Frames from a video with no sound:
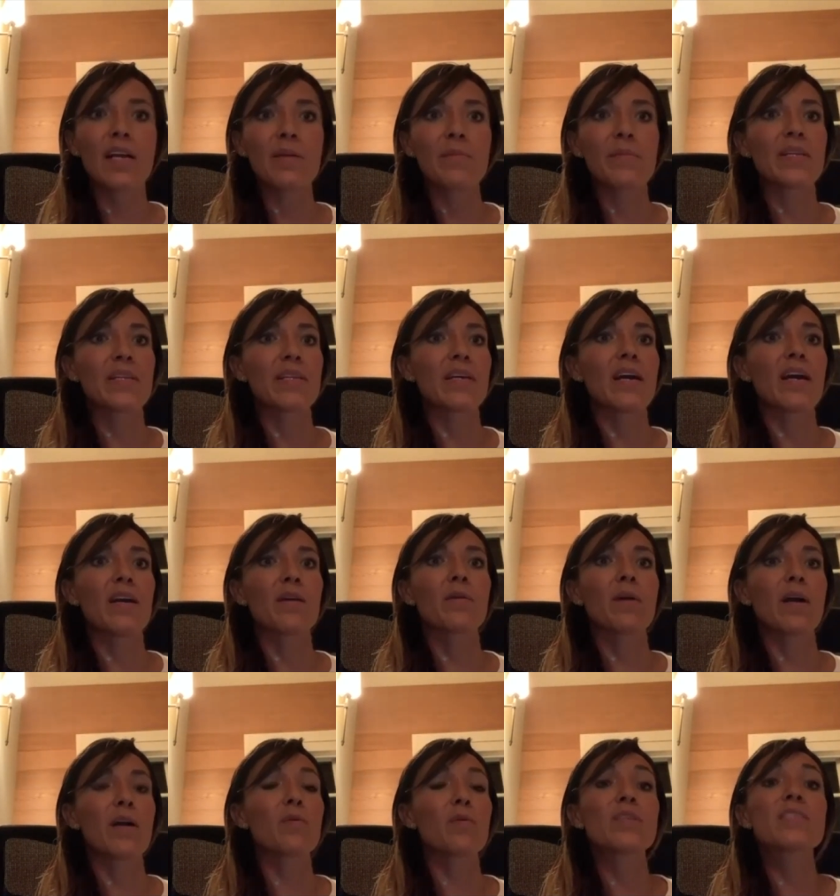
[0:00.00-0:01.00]
I mean, I,
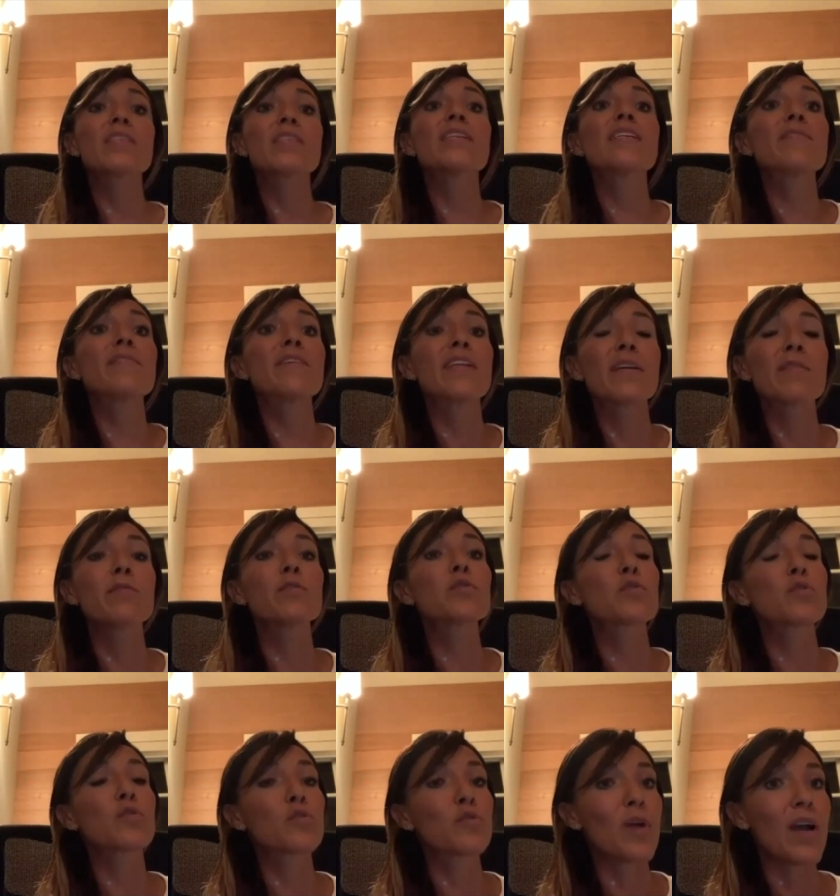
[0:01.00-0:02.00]
I wasn't even able
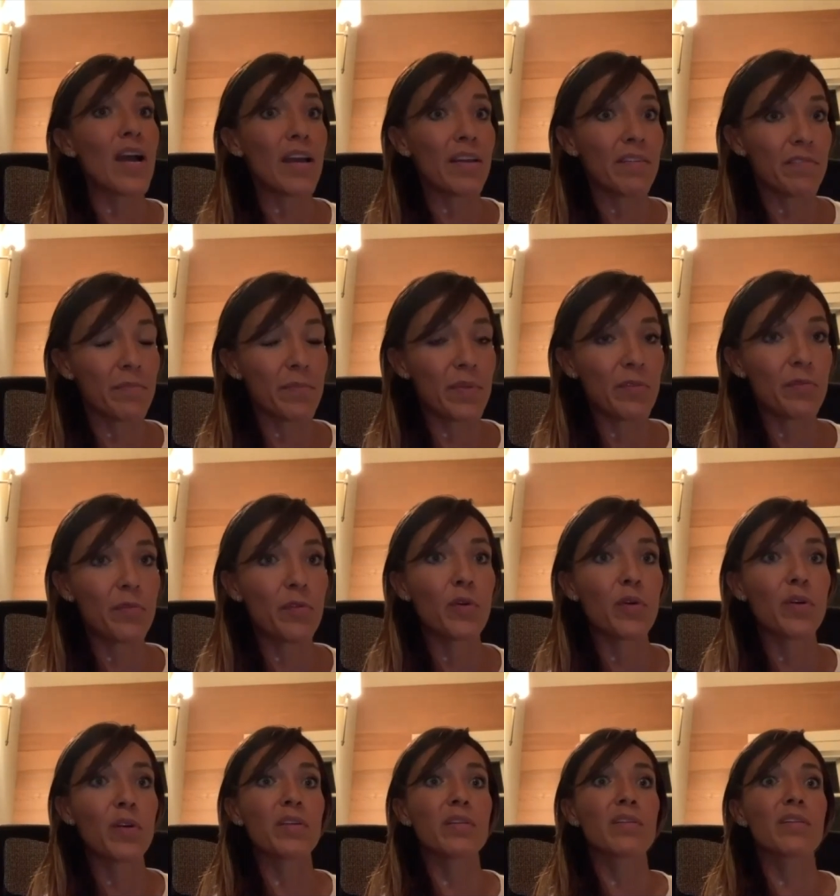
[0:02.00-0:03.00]
to drive
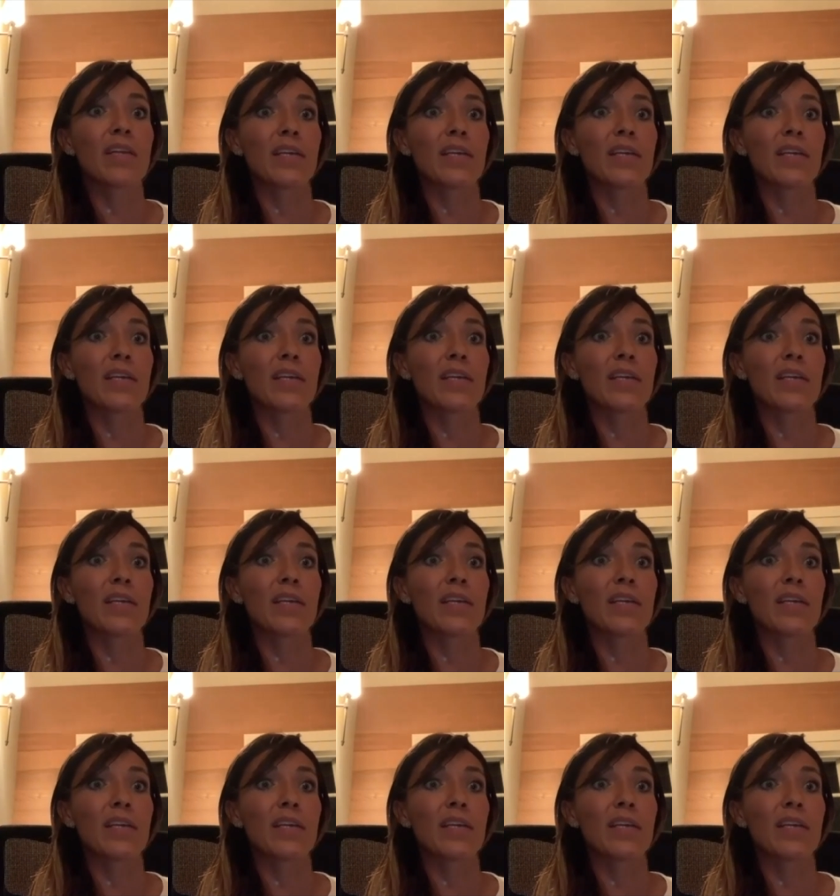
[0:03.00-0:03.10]
before,